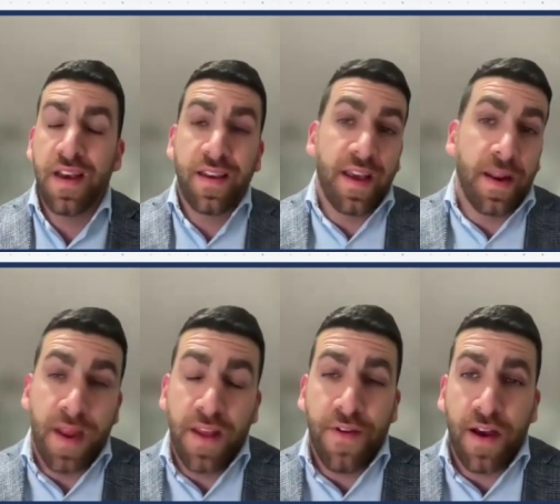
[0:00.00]
yet in
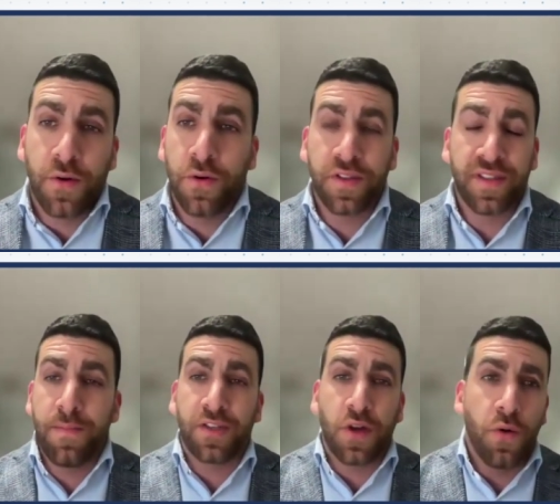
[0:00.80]
many of our cohorts, they're
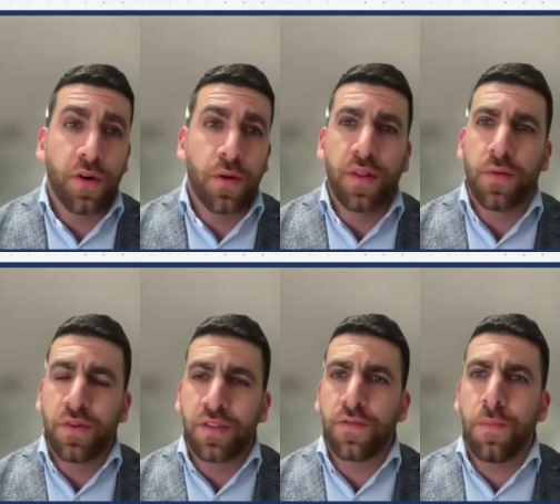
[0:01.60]
much older, where the
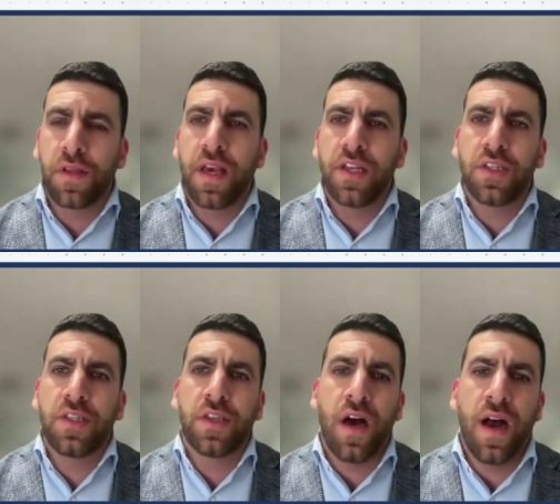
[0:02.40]
risk of complication
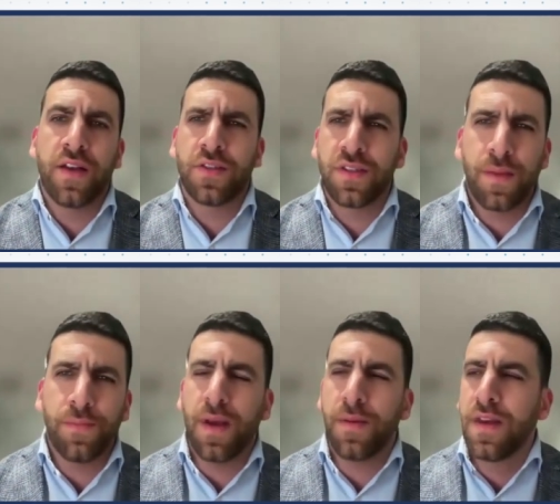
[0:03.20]
is higher. So it's
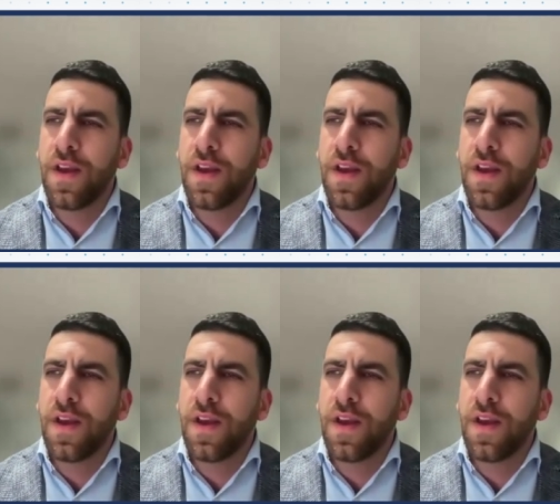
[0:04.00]
sometimes